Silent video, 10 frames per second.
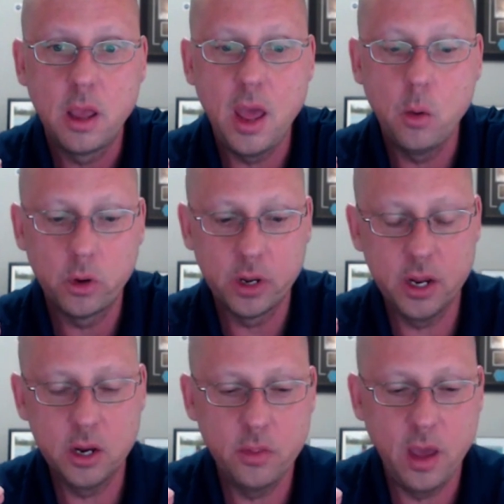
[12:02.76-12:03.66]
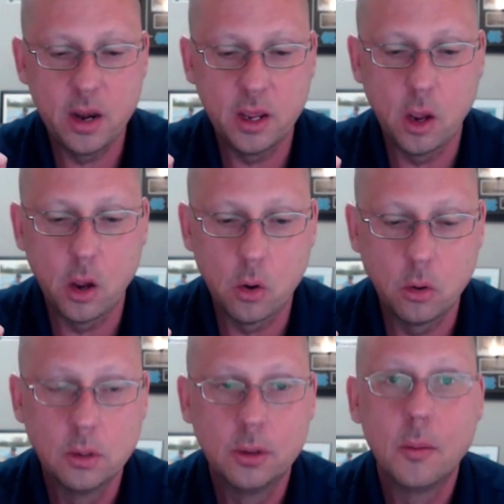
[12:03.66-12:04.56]
And we're going to hear that and
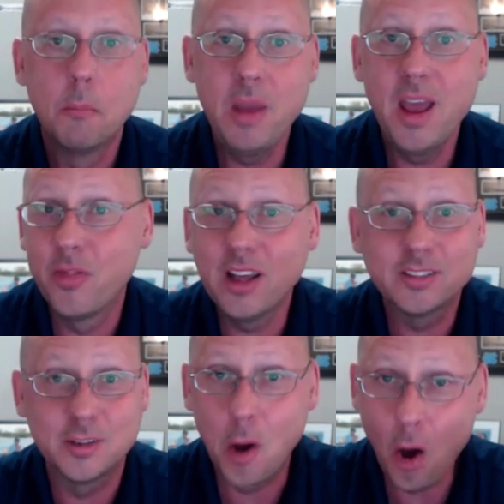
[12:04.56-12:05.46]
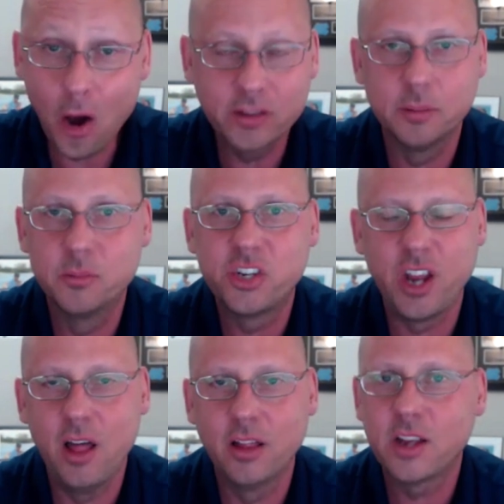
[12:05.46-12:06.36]
go, man, that's an awesome
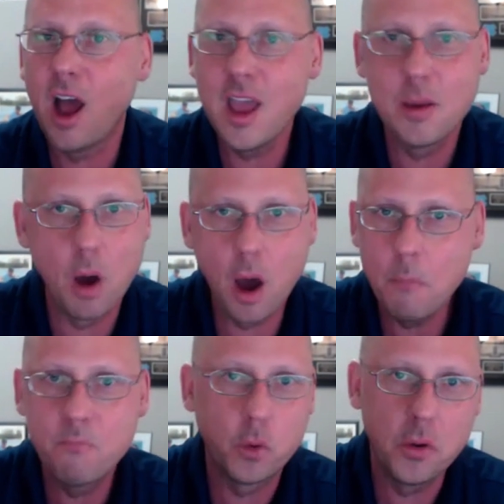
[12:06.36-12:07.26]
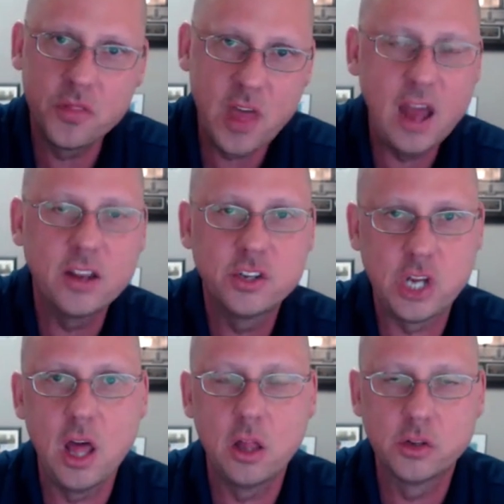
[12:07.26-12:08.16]
challenge. I am up for that
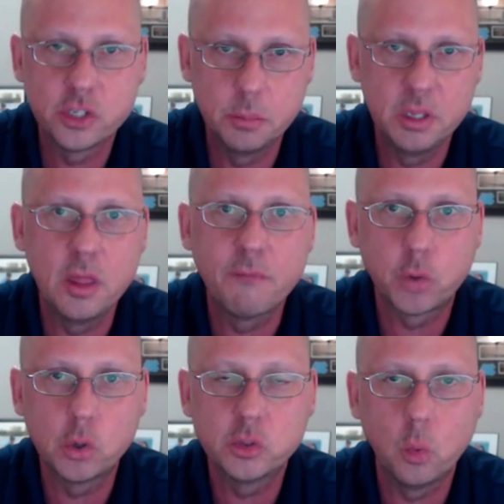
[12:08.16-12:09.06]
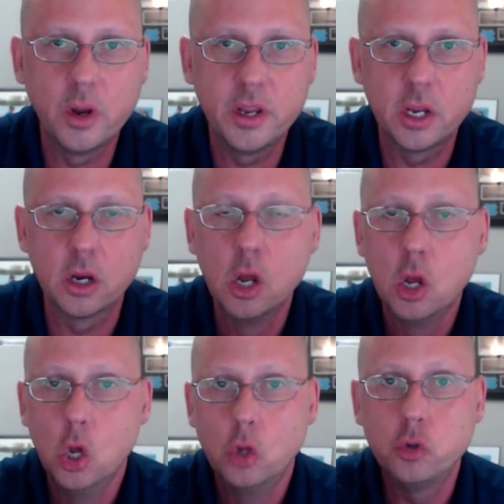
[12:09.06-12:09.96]
challenge to be the first one here
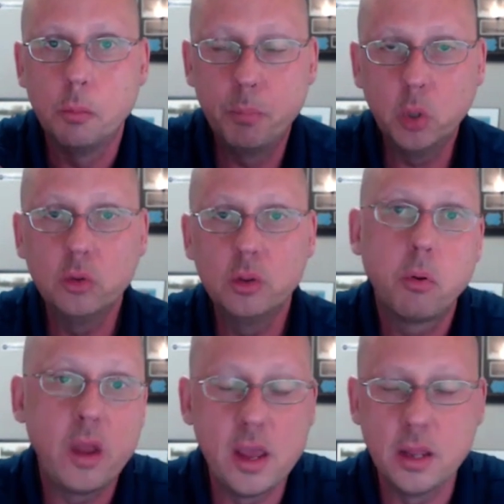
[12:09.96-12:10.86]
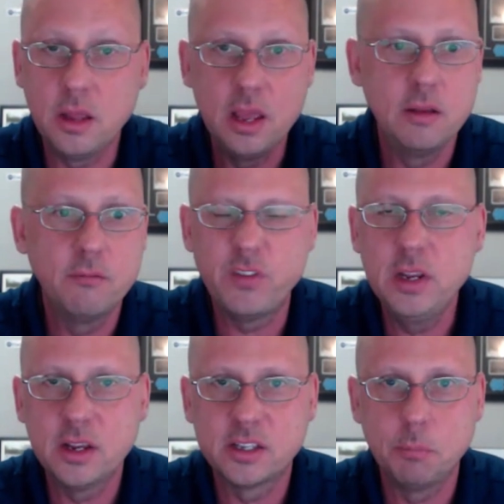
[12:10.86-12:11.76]
to build the brand in
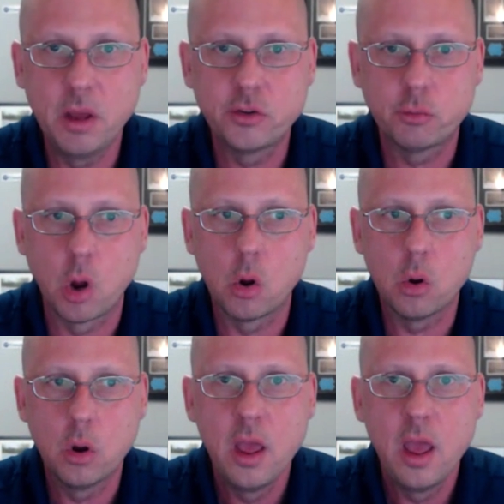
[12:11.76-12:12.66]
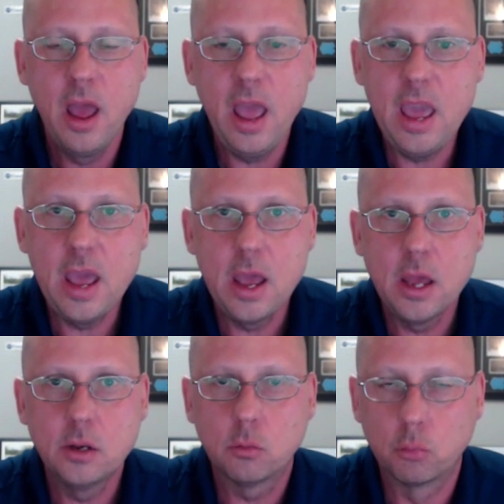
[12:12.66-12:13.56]
Phoenix Metro
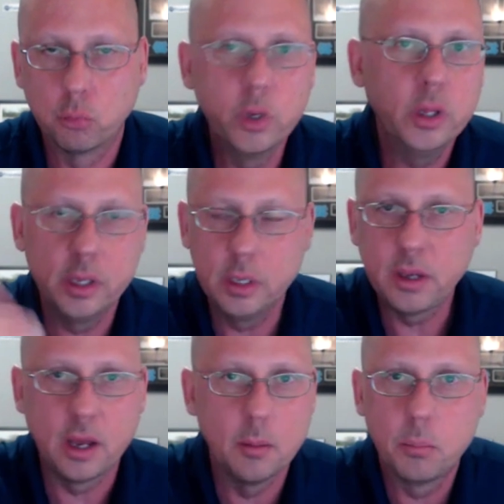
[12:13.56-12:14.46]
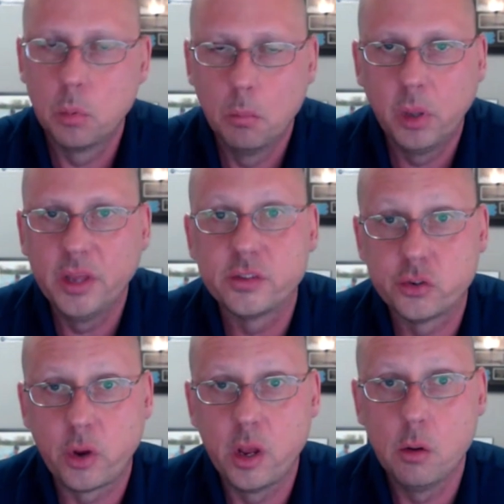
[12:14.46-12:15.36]
and really kind of blaze a
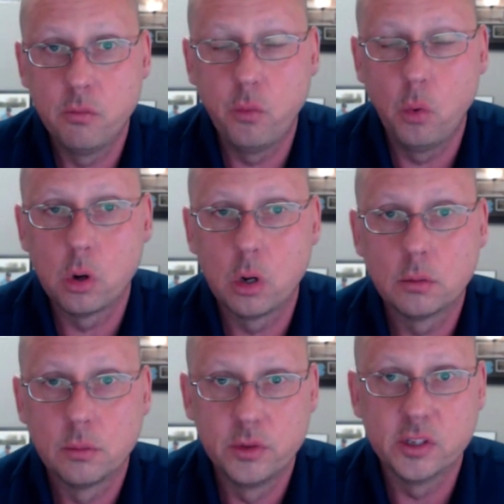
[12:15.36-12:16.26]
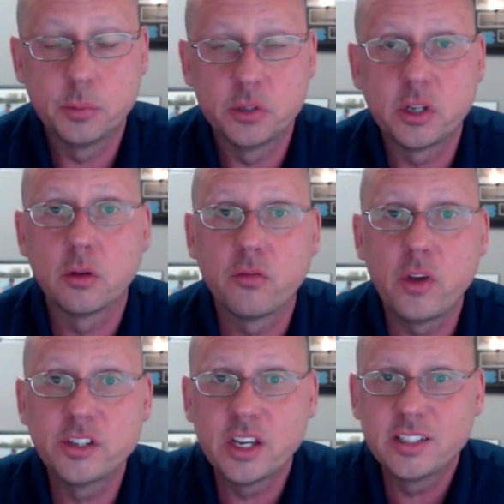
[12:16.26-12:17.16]
trail for this particular
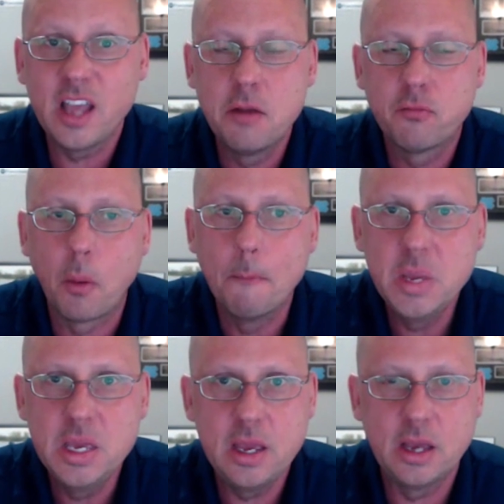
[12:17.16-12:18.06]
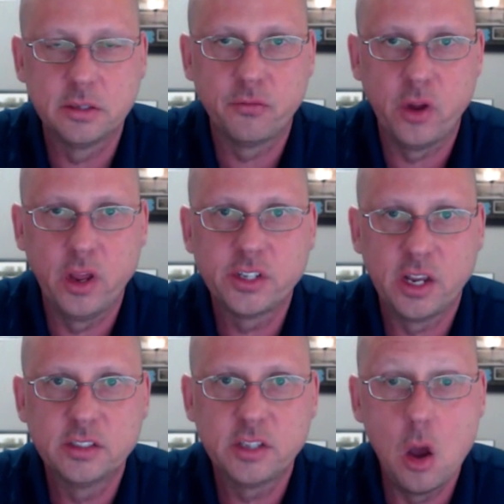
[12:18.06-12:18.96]
franchise and for me as a
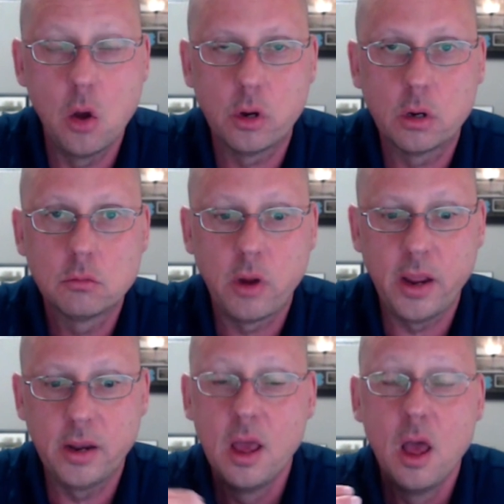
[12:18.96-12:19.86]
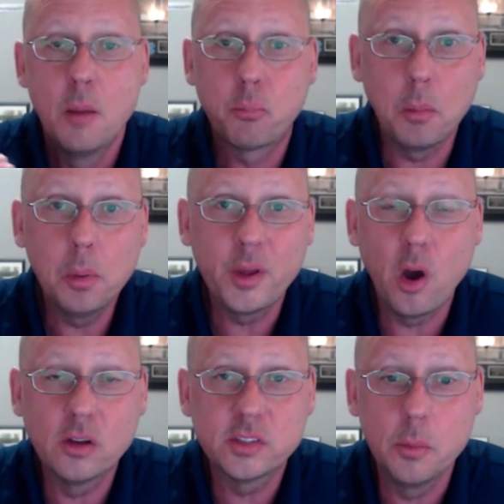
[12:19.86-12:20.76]
franchise owner, right? Probably
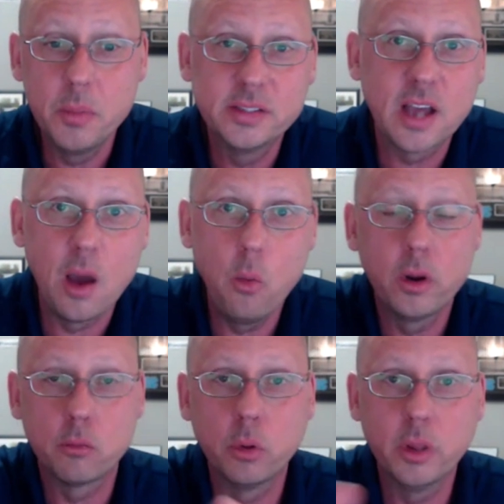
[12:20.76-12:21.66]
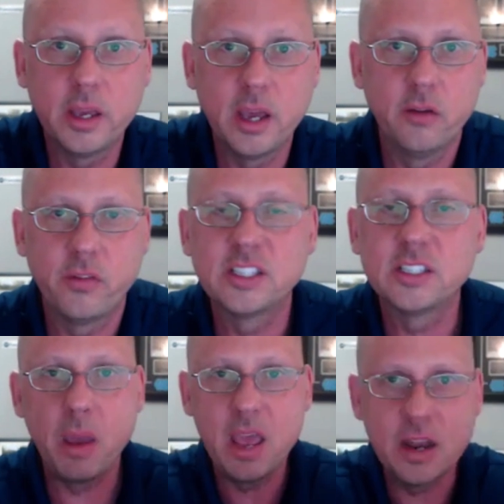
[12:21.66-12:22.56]
also means I want to really kind of
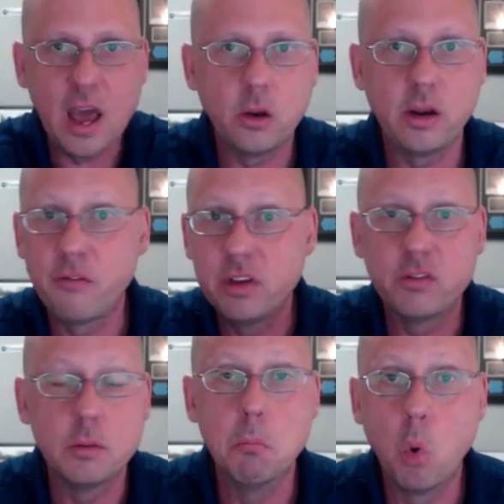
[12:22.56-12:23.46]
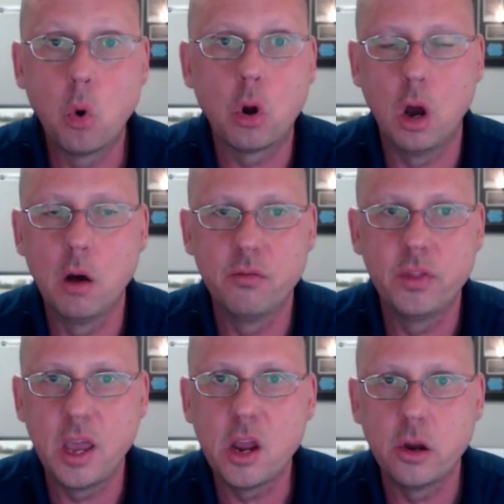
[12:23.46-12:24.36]
expand out and have even more of
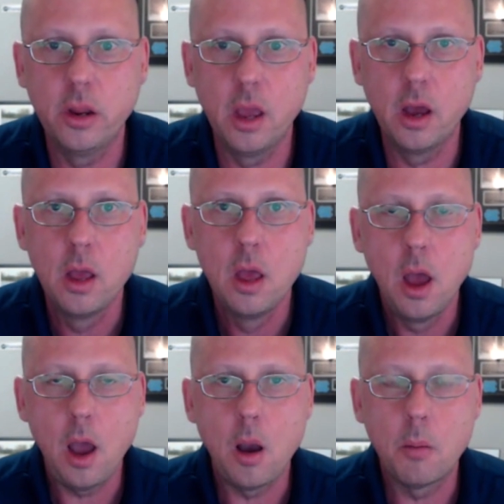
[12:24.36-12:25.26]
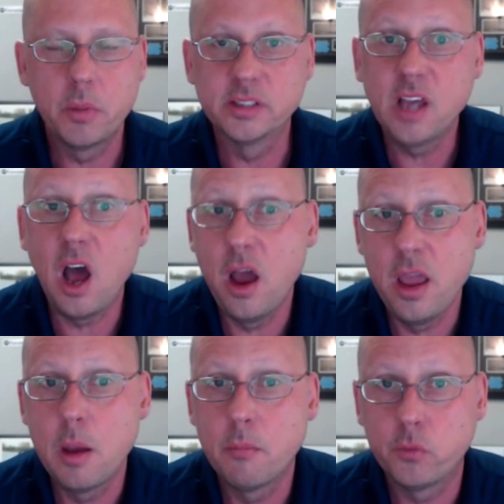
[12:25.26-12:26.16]
the area because I
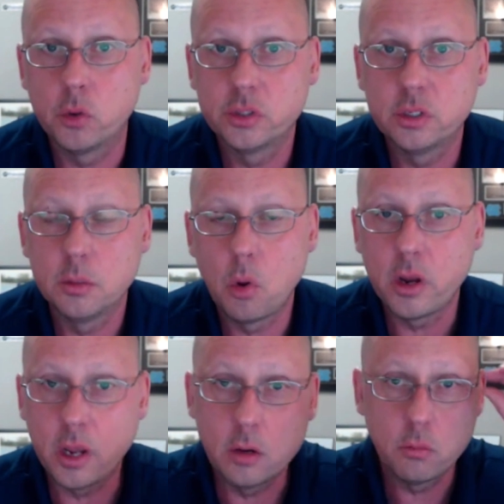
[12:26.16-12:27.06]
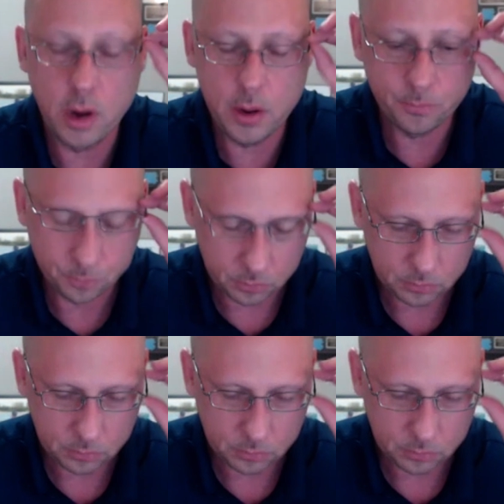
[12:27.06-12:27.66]
am first to the market, right?